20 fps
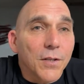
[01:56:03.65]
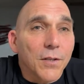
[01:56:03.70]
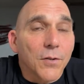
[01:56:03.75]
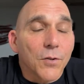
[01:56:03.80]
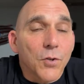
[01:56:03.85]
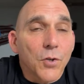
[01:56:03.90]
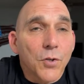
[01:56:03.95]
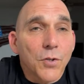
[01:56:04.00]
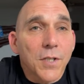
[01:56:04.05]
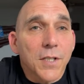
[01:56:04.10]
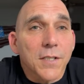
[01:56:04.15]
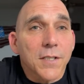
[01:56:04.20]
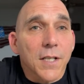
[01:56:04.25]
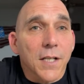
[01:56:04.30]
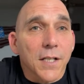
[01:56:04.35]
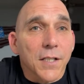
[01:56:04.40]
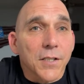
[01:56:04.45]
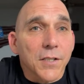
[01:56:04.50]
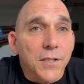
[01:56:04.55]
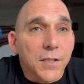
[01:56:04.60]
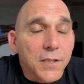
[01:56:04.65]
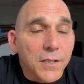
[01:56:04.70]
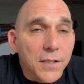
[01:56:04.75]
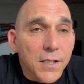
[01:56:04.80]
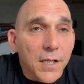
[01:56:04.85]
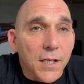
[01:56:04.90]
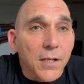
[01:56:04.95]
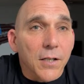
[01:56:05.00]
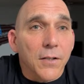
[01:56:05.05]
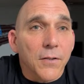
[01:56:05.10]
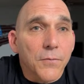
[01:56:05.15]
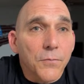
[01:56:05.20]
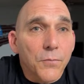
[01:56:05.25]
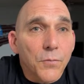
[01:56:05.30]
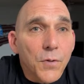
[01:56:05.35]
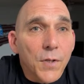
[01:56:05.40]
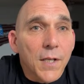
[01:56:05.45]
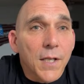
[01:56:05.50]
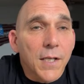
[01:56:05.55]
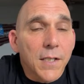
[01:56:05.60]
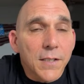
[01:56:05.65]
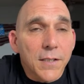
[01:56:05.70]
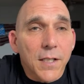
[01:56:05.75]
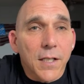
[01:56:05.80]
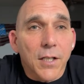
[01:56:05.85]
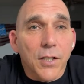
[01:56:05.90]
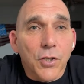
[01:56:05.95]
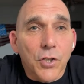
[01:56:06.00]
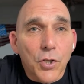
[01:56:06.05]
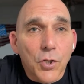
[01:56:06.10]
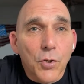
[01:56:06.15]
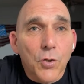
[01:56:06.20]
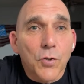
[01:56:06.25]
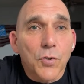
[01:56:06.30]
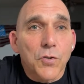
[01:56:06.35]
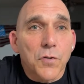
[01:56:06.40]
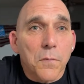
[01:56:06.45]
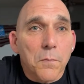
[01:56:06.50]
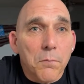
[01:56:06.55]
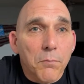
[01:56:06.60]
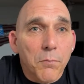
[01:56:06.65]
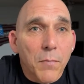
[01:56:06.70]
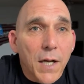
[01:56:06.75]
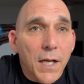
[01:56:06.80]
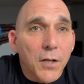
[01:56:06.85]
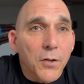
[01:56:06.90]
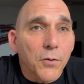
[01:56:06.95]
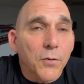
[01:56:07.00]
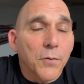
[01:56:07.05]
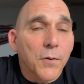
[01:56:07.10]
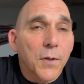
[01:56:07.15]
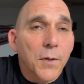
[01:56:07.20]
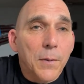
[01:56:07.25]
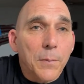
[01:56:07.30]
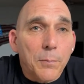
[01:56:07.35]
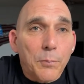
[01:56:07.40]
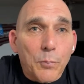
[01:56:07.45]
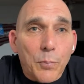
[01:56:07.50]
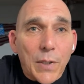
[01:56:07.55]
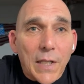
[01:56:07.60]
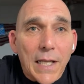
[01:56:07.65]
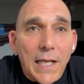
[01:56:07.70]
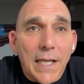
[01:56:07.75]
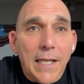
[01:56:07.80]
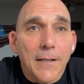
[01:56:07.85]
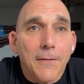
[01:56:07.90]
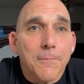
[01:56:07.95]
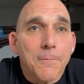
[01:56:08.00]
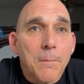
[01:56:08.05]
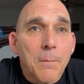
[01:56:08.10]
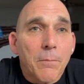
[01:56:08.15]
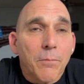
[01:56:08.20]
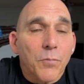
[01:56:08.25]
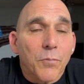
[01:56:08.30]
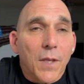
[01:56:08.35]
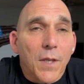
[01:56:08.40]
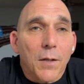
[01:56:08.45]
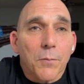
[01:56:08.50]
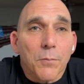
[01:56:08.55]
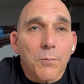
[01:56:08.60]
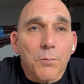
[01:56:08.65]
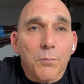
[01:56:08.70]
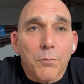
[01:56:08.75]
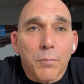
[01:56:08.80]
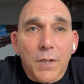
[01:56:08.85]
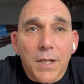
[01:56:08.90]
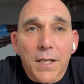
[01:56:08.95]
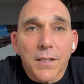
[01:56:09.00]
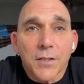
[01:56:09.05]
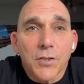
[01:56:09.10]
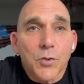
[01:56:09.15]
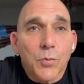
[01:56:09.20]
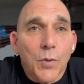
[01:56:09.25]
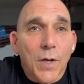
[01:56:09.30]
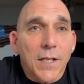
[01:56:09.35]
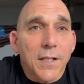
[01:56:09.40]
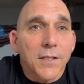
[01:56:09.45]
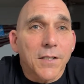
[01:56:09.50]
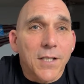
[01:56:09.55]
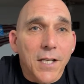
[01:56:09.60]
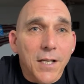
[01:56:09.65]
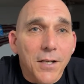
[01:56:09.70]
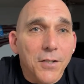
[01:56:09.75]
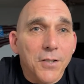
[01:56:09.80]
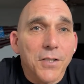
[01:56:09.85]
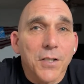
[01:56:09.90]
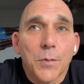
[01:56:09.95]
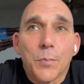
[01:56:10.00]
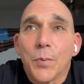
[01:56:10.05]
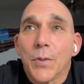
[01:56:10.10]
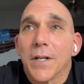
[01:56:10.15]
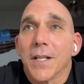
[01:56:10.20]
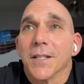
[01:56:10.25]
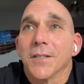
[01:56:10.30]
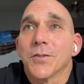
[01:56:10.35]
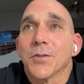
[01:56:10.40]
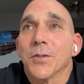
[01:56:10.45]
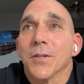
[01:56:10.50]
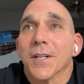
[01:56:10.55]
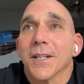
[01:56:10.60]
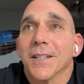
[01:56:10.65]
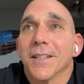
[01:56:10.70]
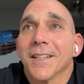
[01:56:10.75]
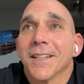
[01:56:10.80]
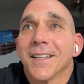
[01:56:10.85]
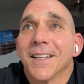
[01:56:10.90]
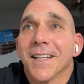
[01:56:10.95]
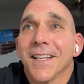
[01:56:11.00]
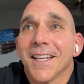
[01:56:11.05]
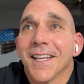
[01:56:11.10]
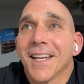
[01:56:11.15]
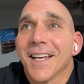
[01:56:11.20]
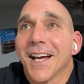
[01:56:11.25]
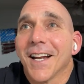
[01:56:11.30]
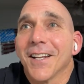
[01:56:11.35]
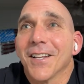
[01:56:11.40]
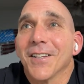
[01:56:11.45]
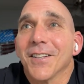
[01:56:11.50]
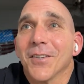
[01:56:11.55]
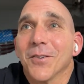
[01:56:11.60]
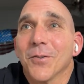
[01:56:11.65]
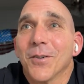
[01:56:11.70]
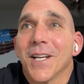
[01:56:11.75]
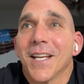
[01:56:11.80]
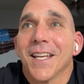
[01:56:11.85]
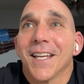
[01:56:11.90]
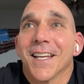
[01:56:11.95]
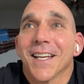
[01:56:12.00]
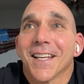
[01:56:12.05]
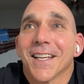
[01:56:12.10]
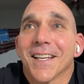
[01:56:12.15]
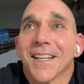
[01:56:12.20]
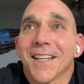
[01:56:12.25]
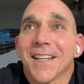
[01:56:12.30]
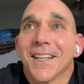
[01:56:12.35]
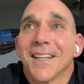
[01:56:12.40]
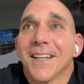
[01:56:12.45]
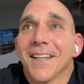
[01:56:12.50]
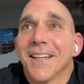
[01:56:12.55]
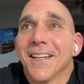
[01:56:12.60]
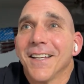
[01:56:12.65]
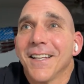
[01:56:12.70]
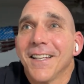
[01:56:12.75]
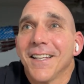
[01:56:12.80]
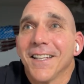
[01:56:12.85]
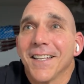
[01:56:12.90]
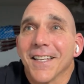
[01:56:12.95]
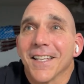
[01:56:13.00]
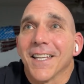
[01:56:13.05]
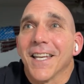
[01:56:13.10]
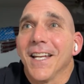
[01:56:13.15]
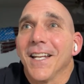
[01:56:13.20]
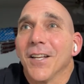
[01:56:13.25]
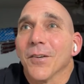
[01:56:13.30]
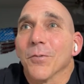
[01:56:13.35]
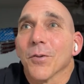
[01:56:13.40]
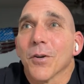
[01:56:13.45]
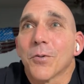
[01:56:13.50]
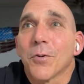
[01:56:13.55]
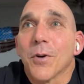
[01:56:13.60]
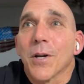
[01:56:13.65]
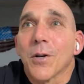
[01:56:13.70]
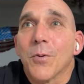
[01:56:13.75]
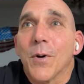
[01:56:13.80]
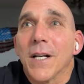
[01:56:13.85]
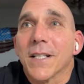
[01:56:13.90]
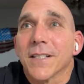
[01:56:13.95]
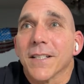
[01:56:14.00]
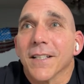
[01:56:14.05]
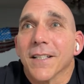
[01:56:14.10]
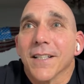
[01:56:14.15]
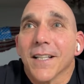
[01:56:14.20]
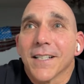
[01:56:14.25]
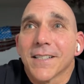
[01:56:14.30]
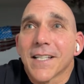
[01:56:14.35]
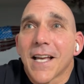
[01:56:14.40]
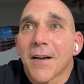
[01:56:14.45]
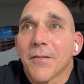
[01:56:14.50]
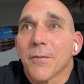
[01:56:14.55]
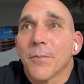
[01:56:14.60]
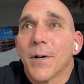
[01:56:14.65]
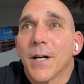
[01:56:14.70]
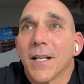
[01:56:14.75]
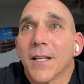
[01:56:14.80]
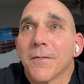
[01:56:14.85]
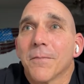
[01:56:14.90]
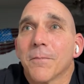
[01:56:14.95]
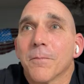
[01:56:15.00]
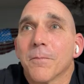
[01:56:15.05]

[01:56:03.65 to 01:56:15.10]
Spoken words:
You just sent a sticker. He sent a huge metal plate, blood, sweat, and tears he put into it. He got it in a week. Keenan, real quick question. Let's have it, buddy.